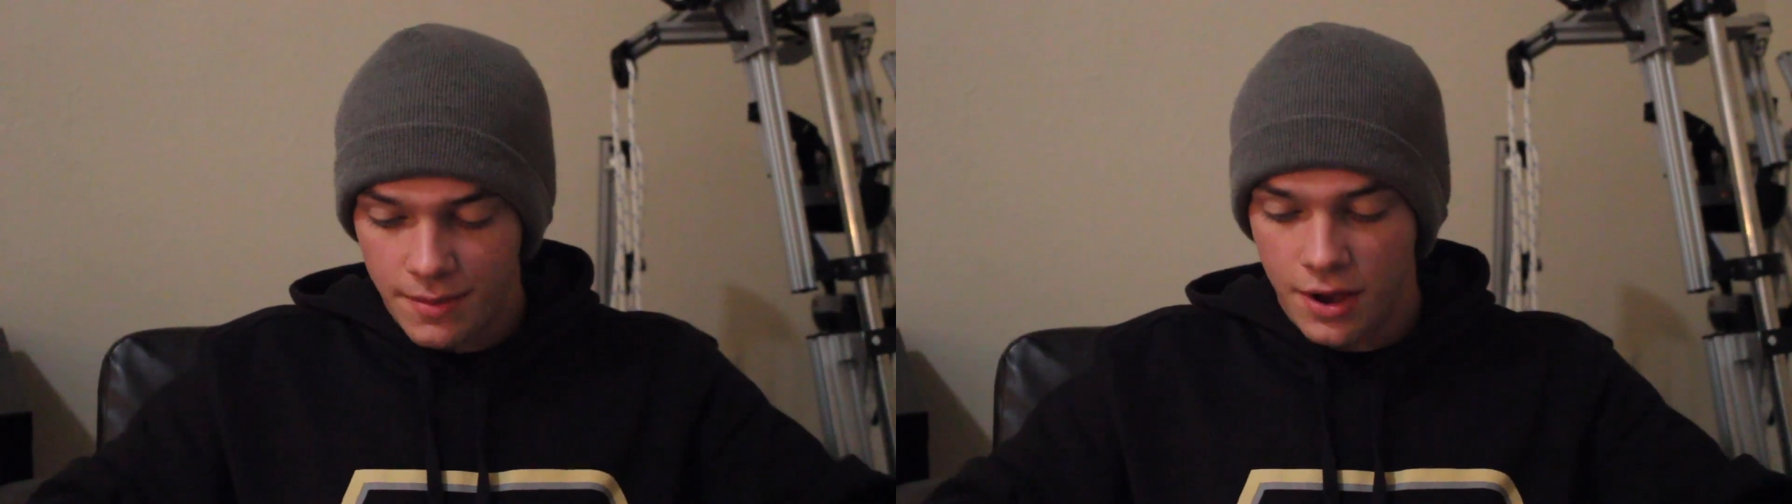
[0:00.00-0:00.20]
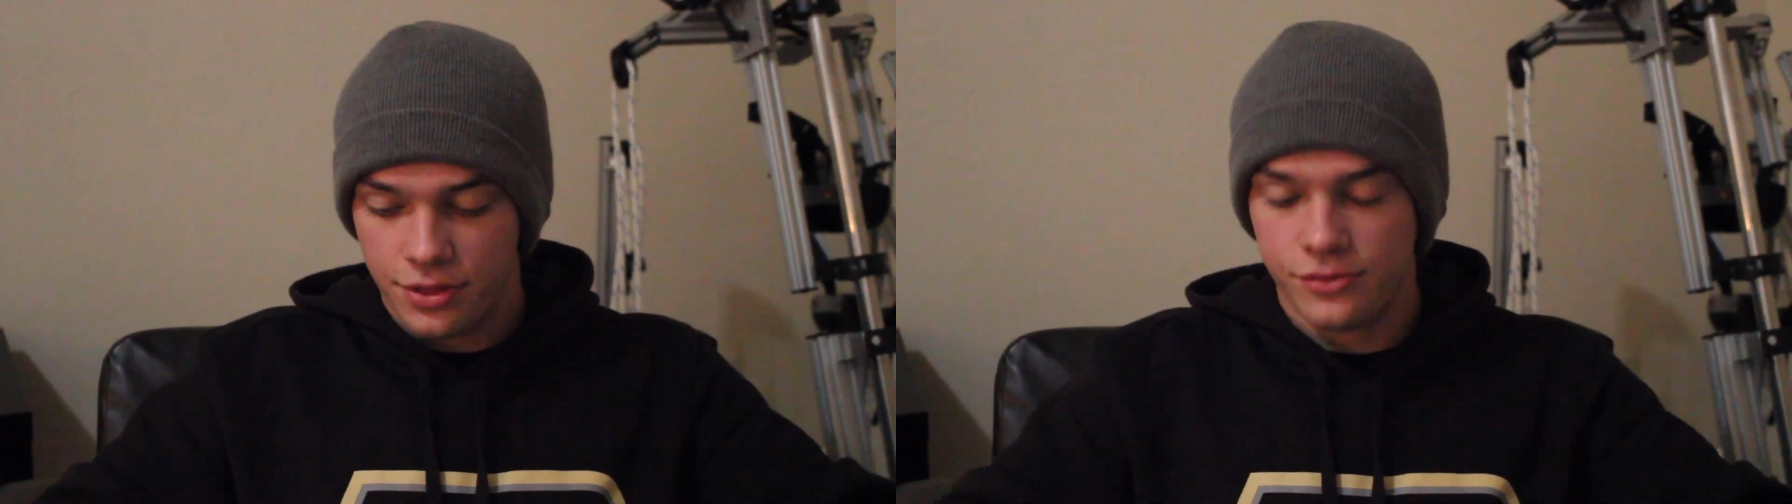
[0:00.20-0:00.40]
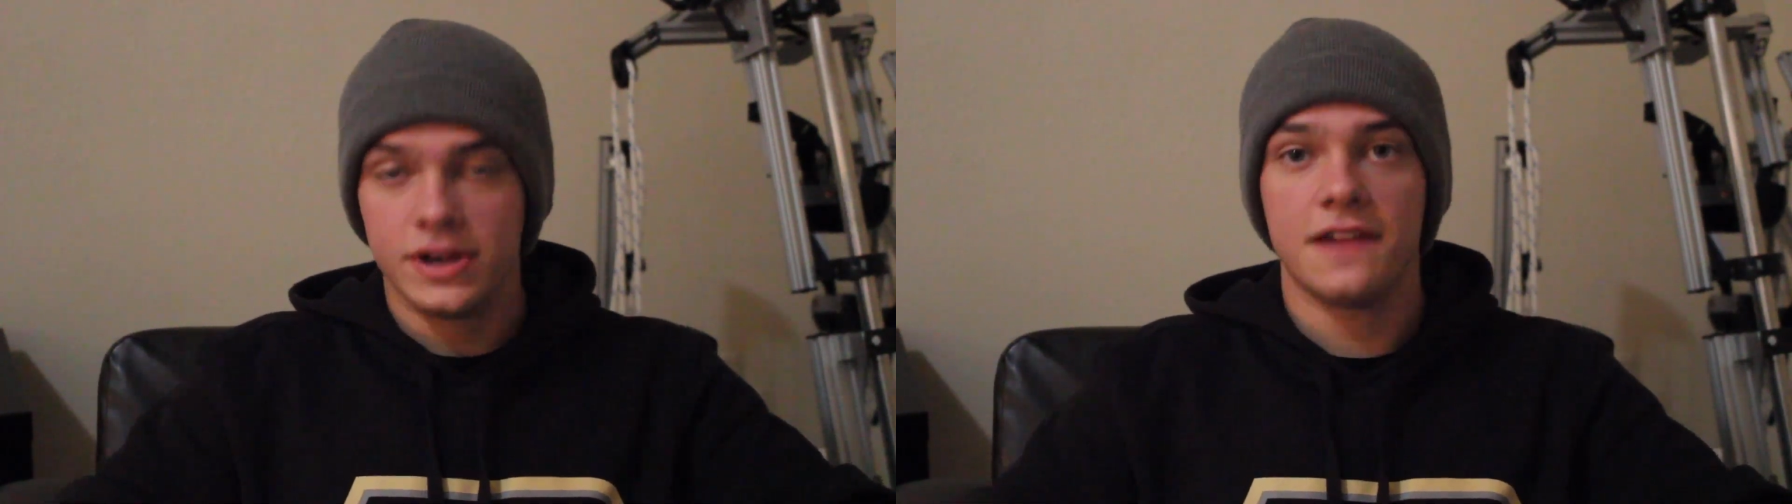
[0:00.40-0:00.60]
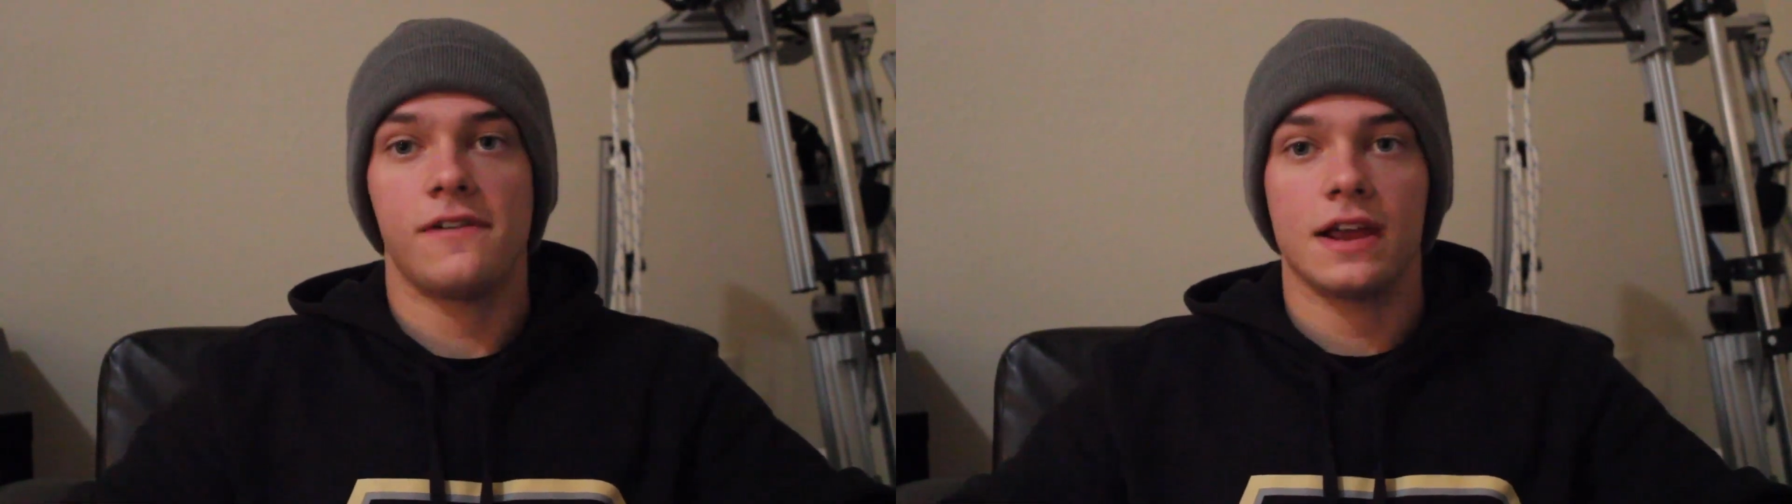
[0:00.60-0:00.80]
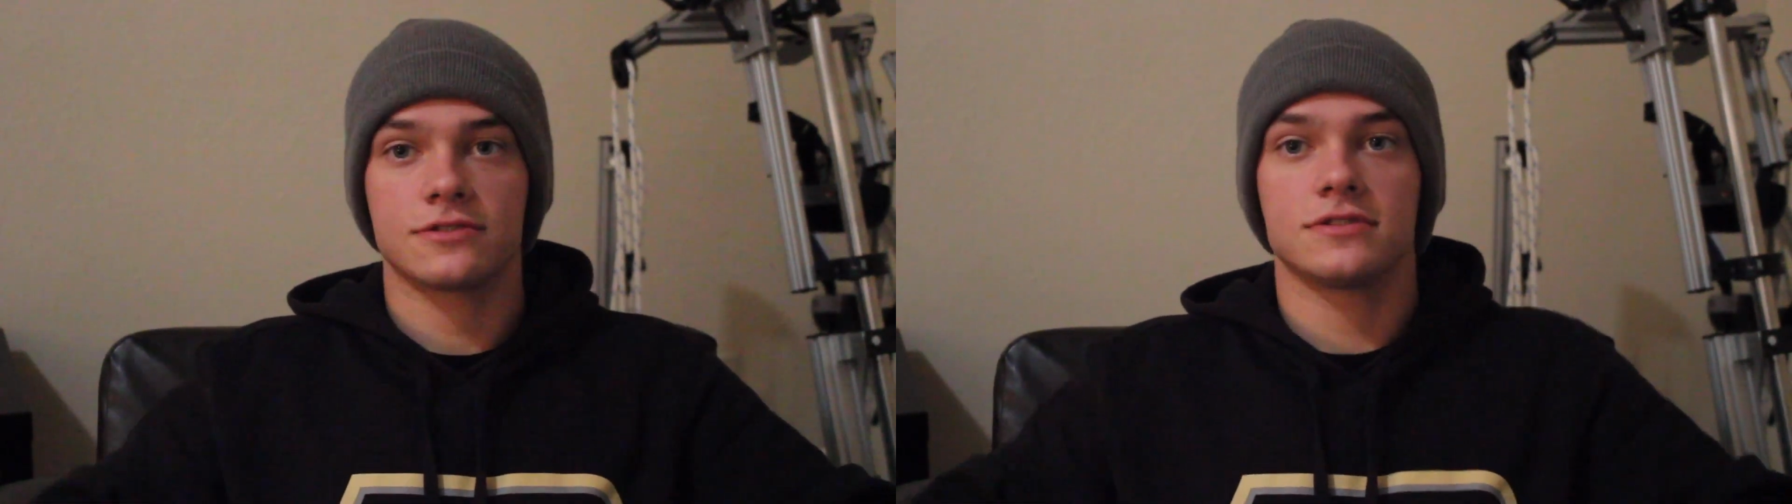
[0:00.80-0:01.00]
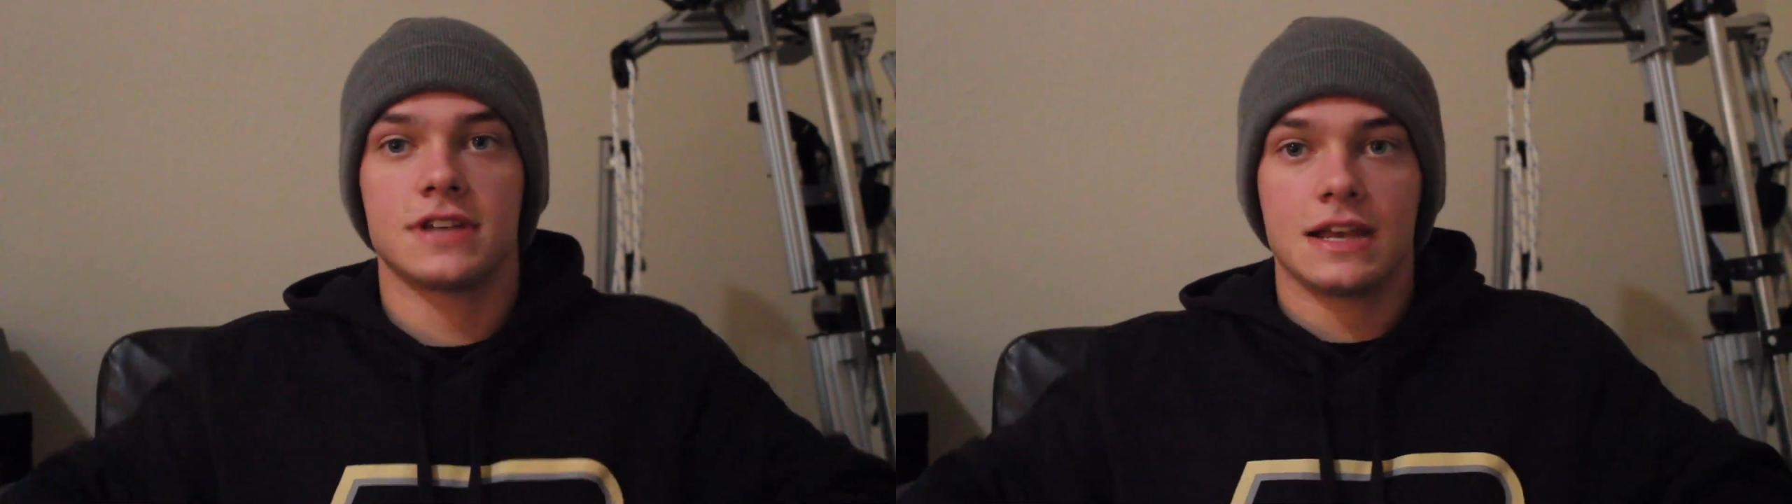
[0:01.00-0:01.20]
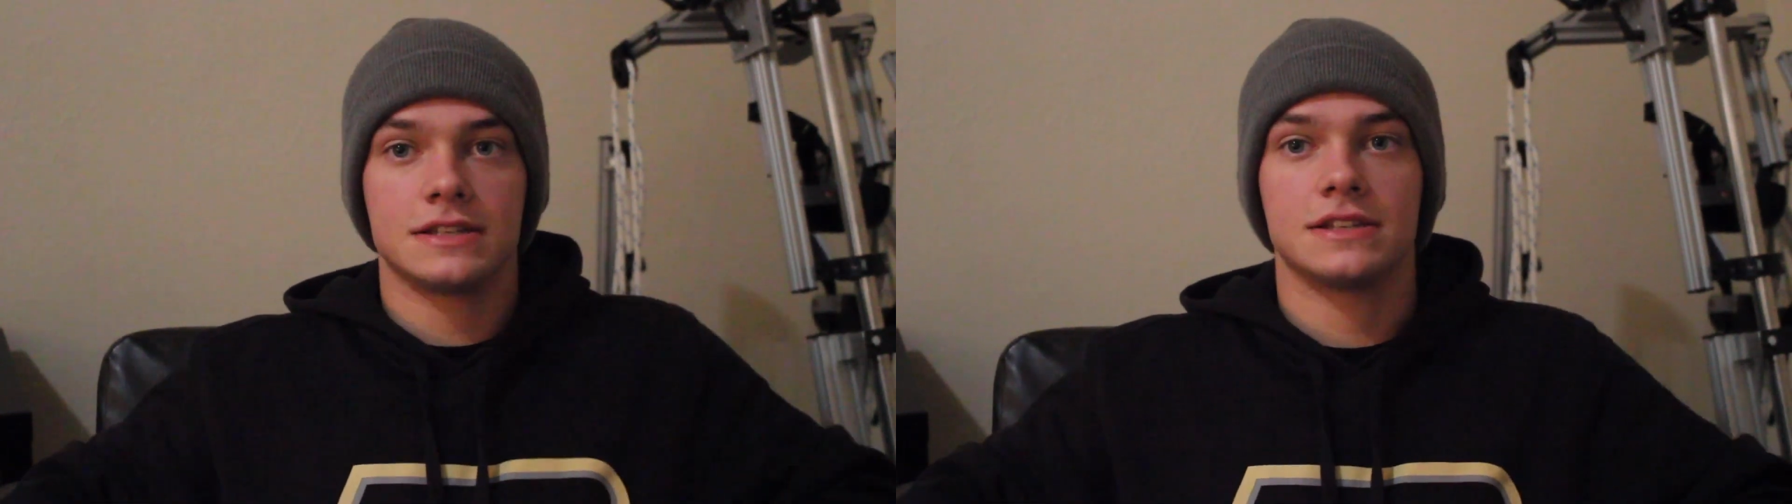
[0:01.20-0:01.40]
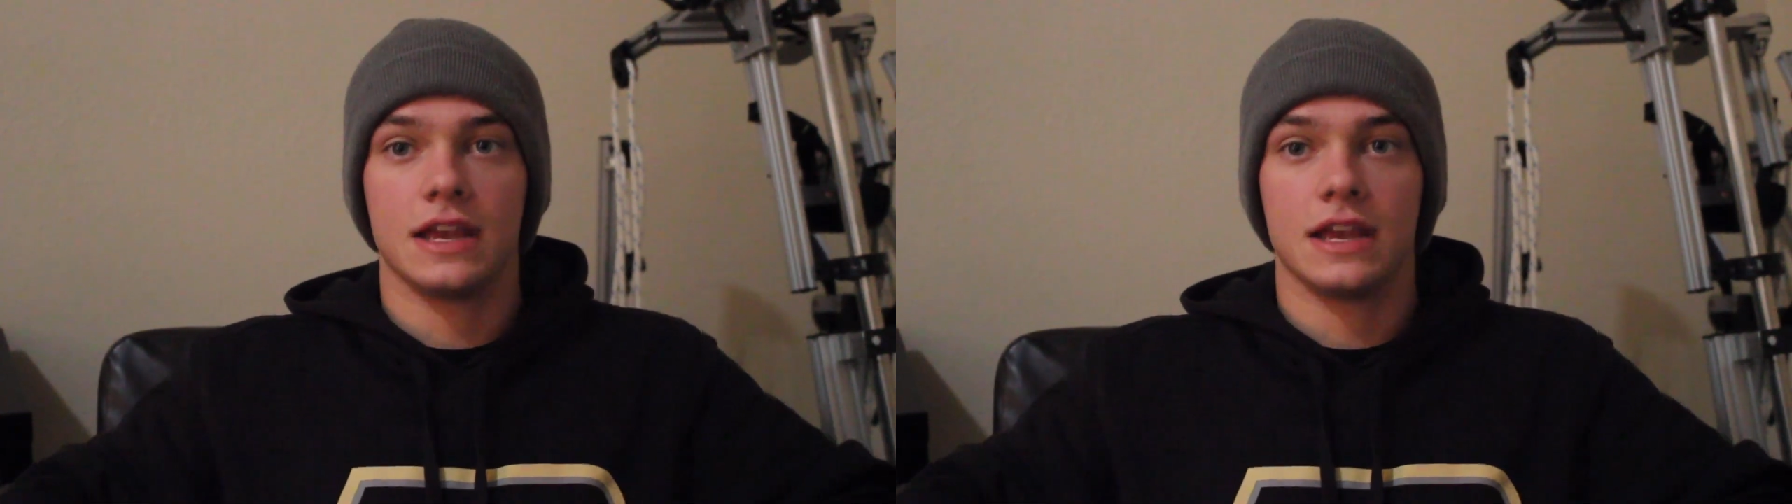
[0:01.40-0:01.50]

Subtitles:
about 3 different exercises